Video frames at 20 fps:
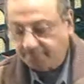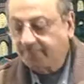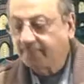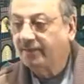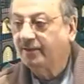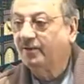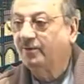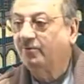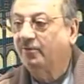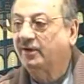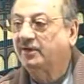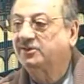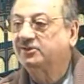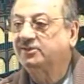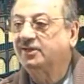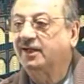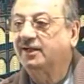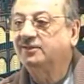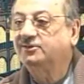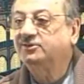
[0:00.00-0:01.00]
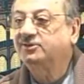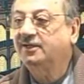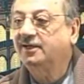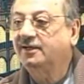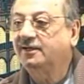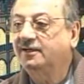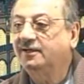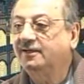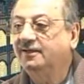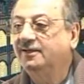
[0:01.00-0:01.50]
What is the answer?
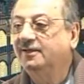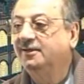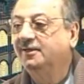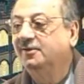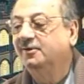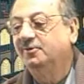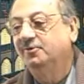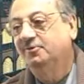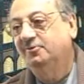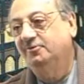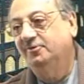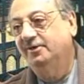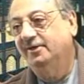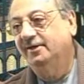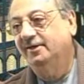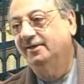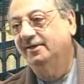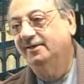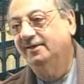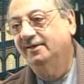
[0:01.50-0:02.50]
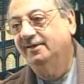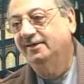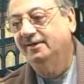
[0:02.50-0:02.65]
Fihi.